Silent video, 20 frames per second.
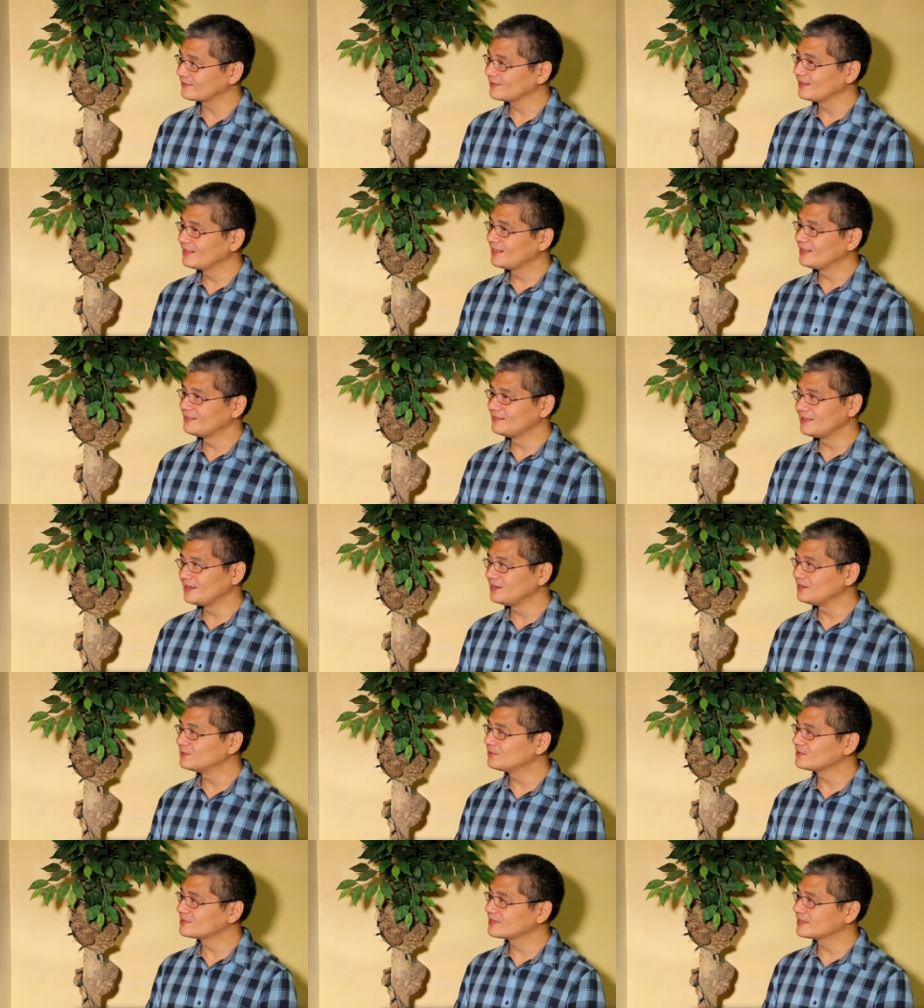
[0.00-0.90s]
Mm-hmm. They
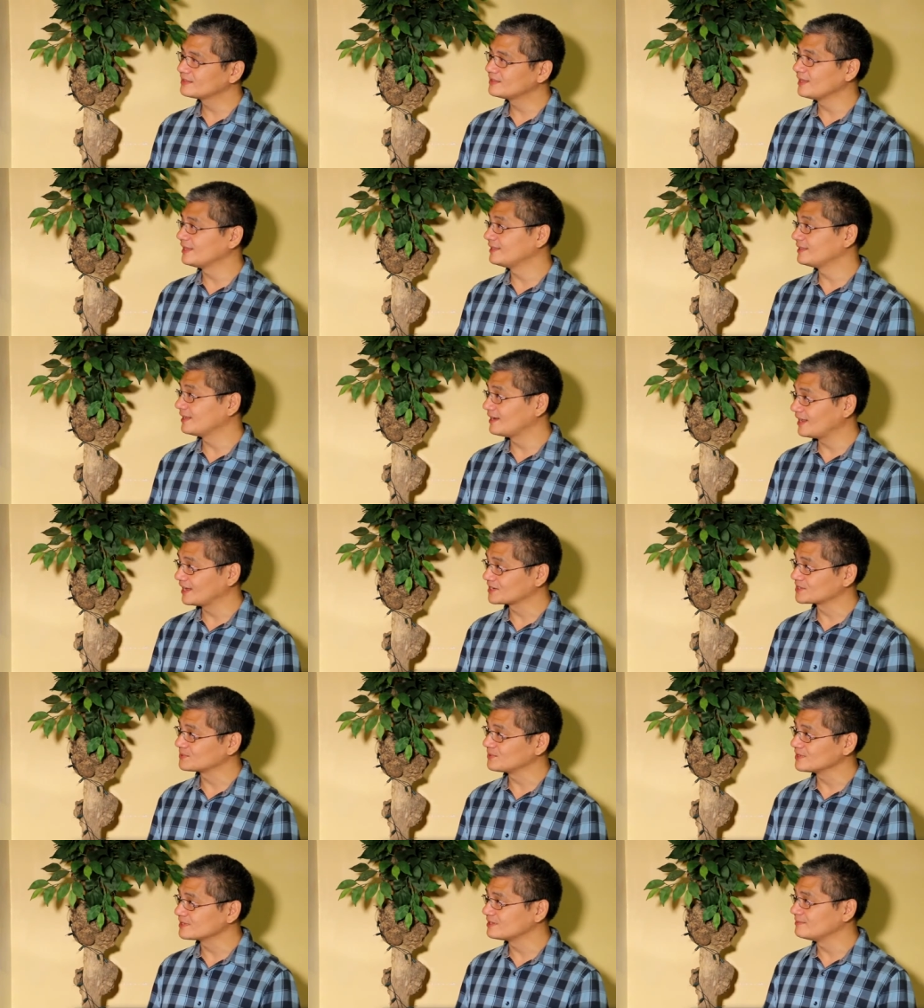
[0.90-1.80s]
know that the
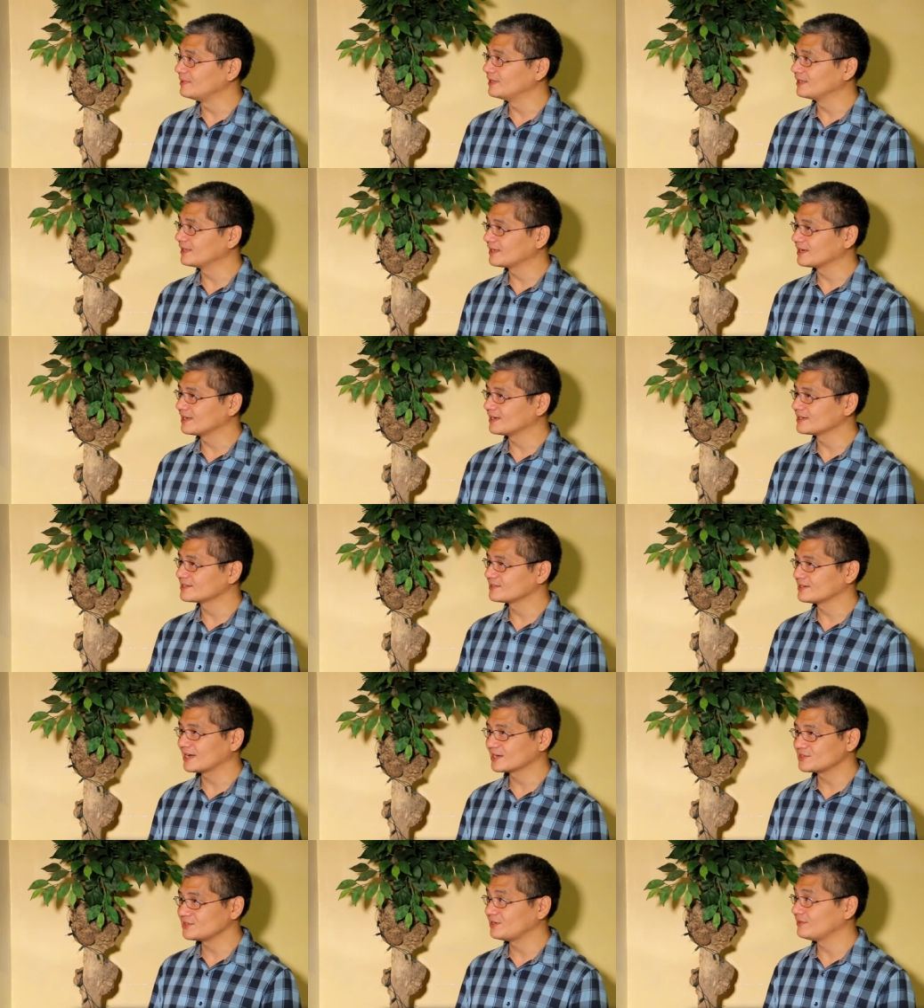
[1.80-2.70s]
intellectuals, mm-hmm. the middle class,
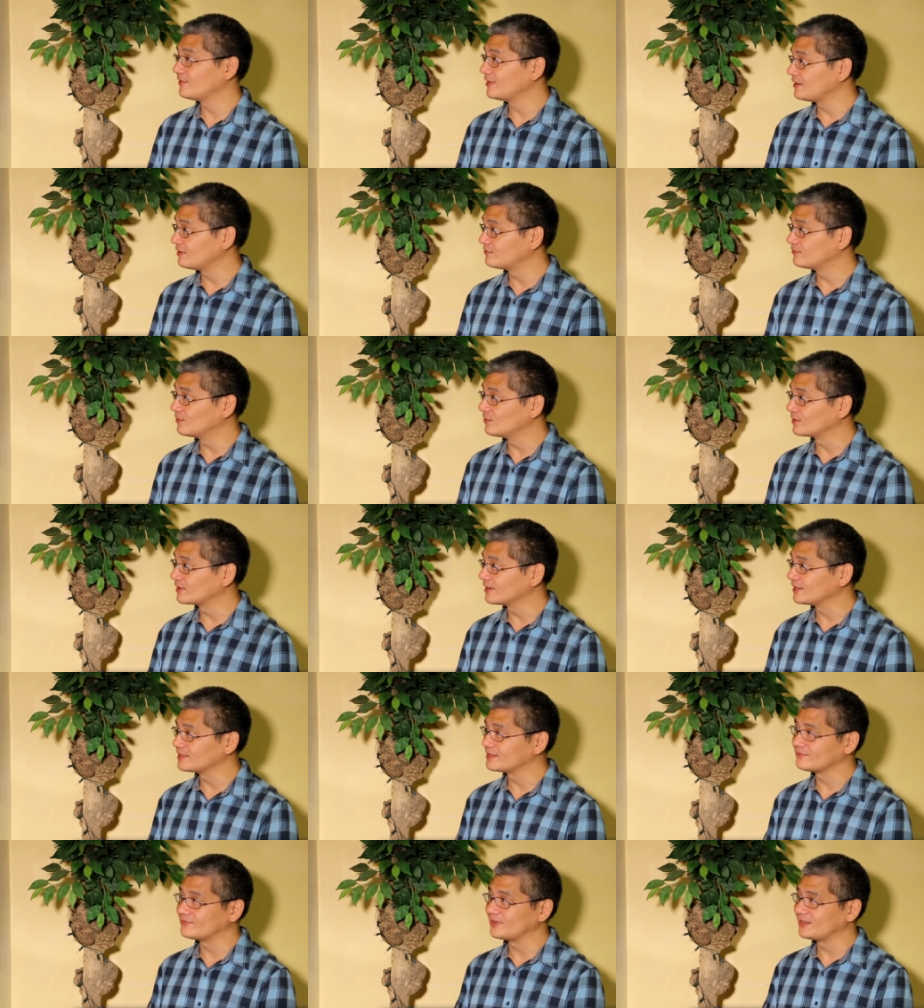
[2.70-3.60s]
are actually very
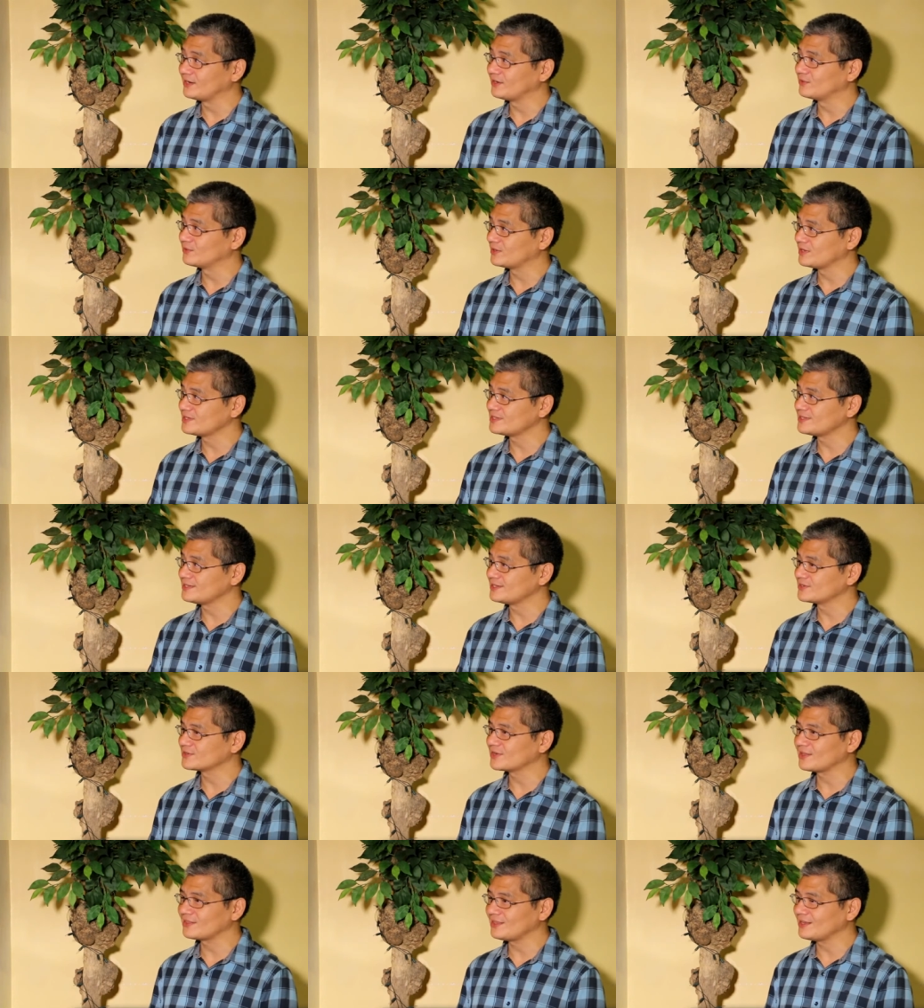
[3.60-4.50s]
vocal. They're yeah. very noisy.
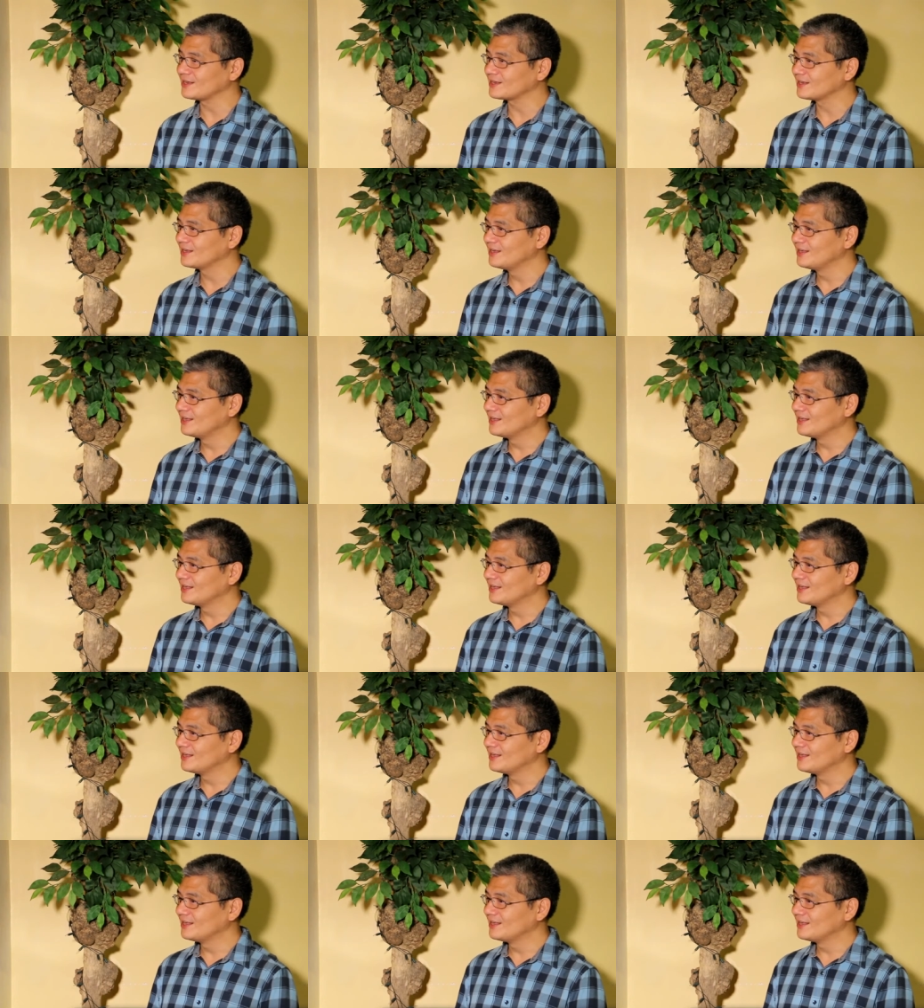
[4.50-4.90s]
So I think